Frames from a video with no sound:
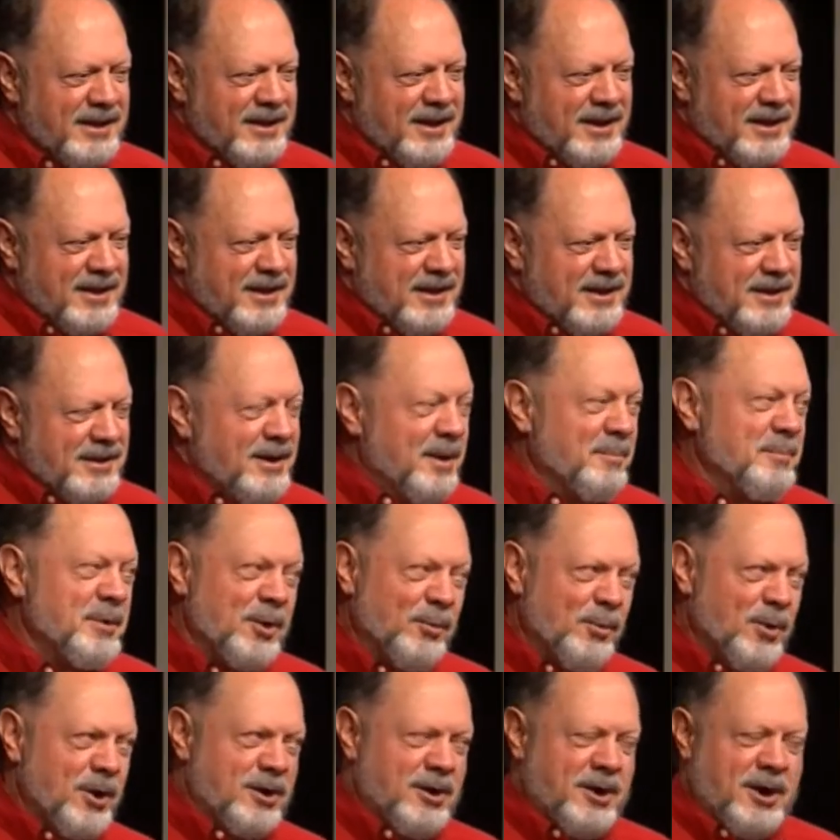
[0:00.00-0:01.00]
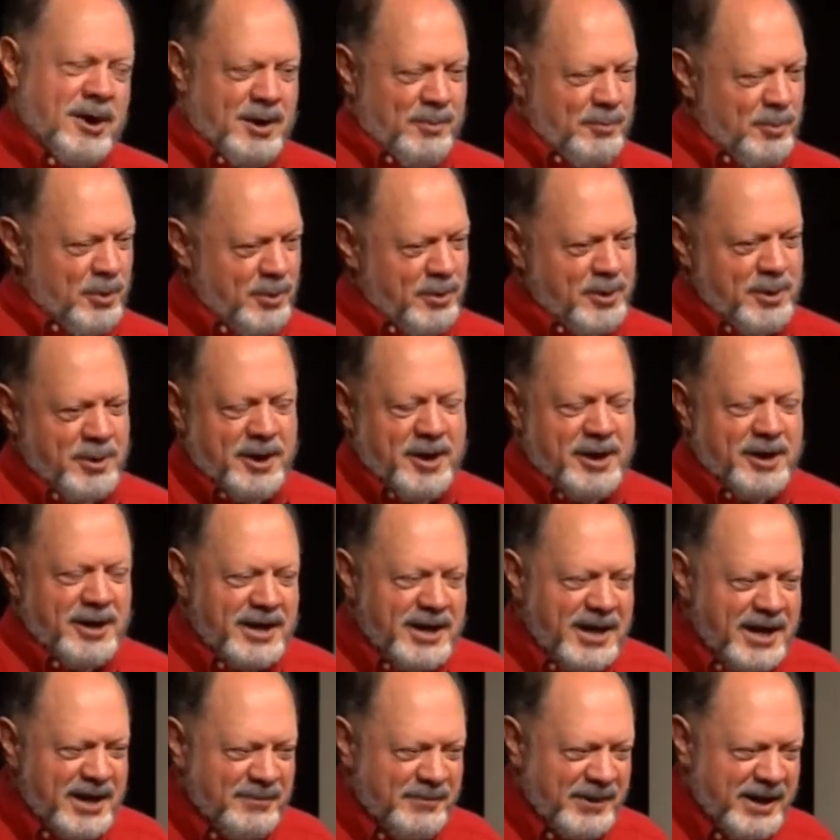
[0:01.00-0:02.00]
going to work on it.
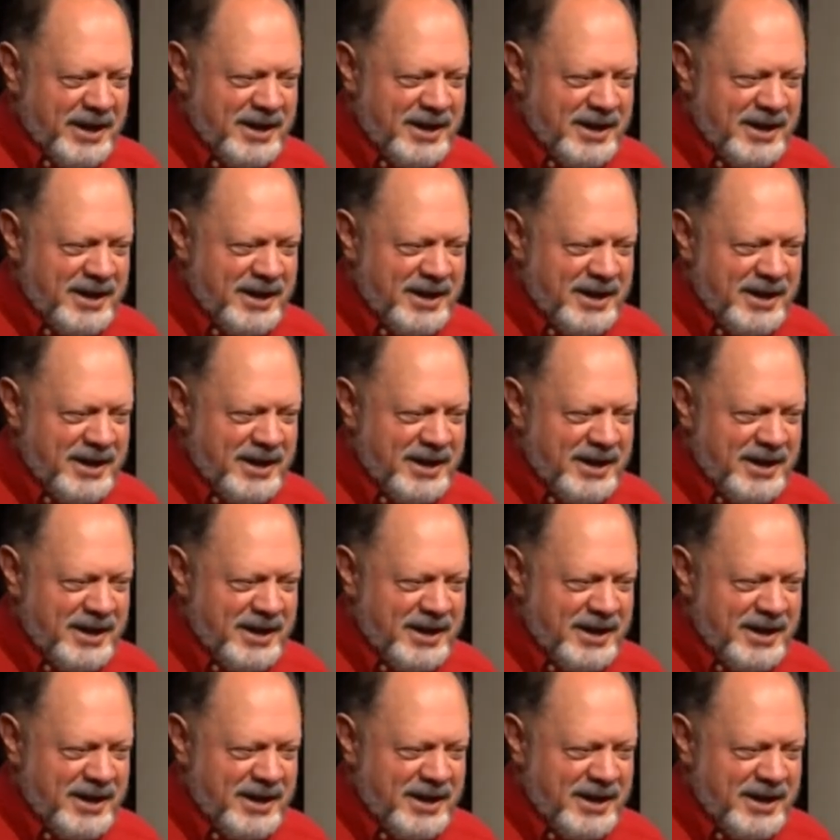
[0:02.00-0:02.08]
Anyway,